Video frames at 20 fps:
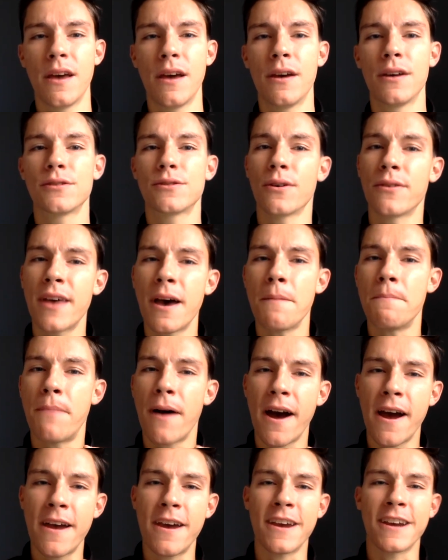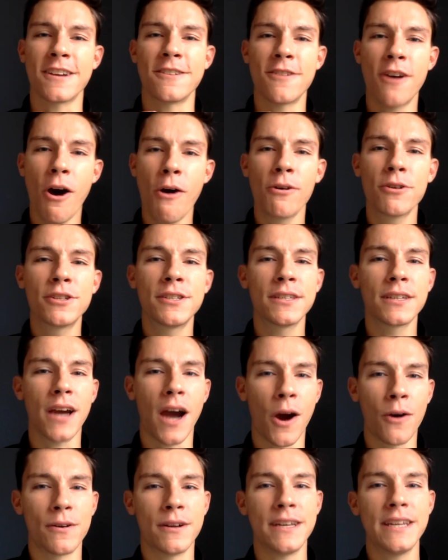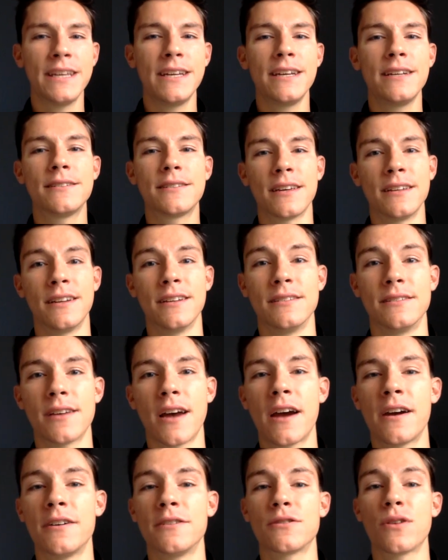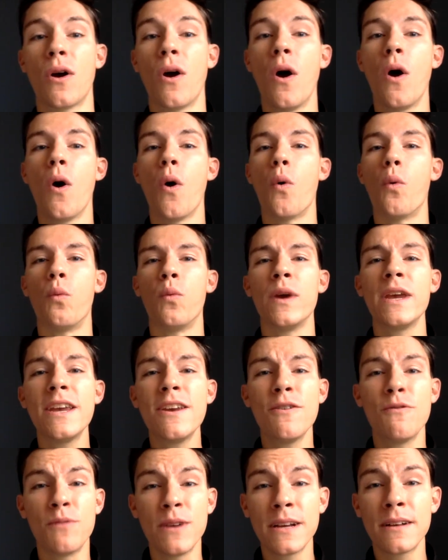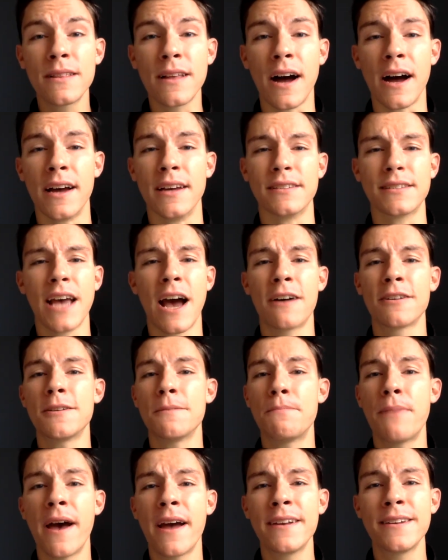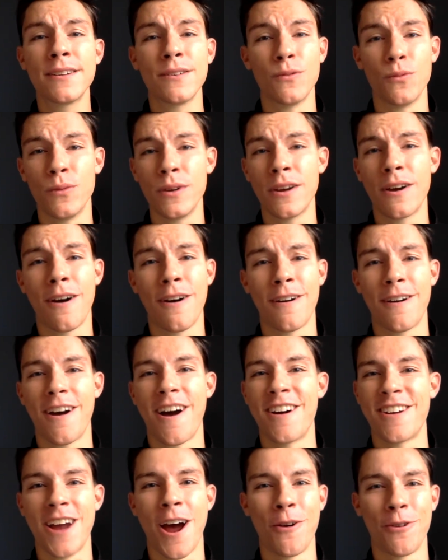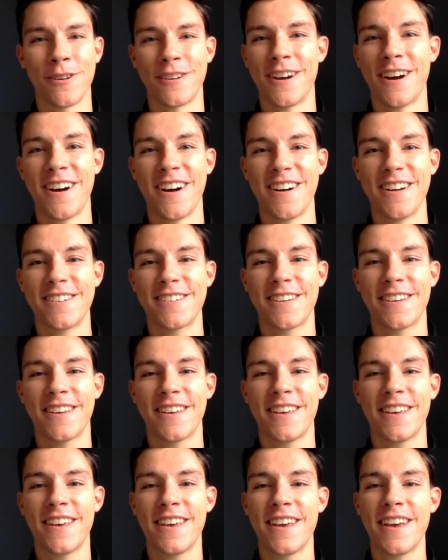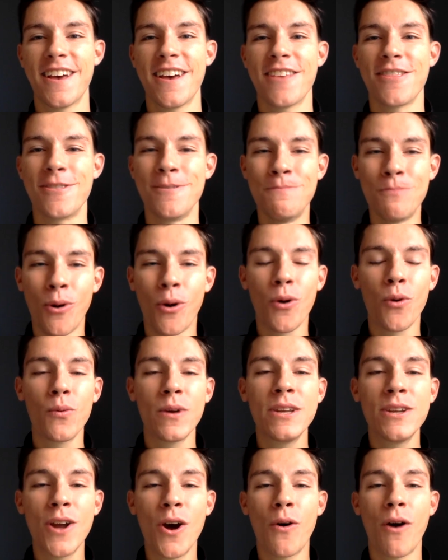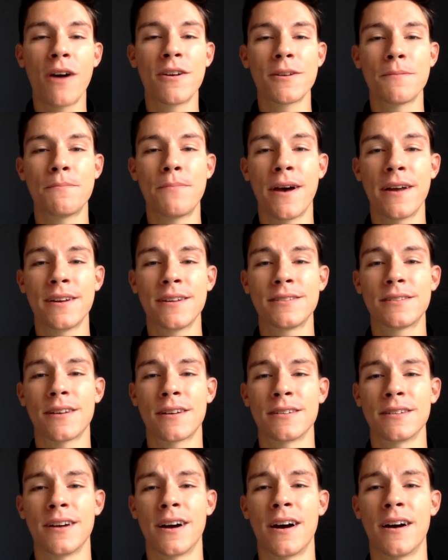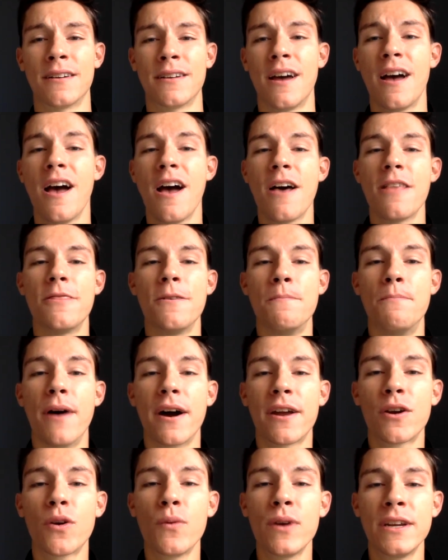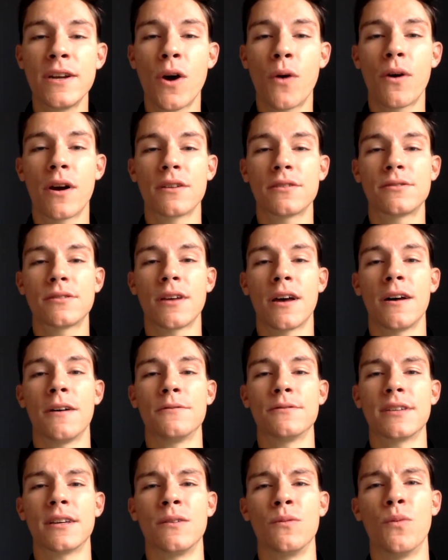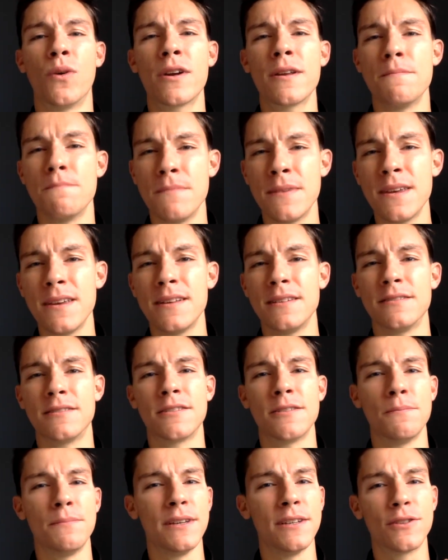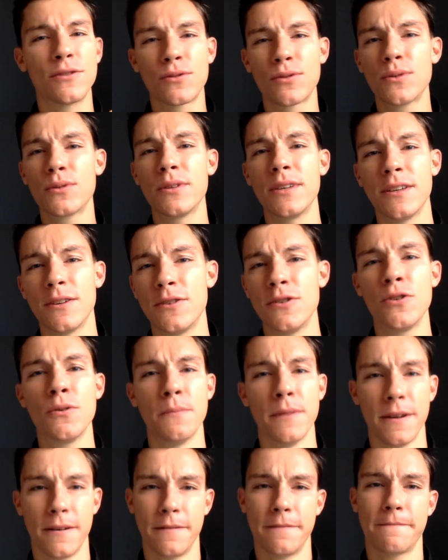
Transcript: So that by acknowledging our needs and desires, we realize how dependent we are on our God. The more we know our dependence on God, the better we know ourselves and what it means to be truly human.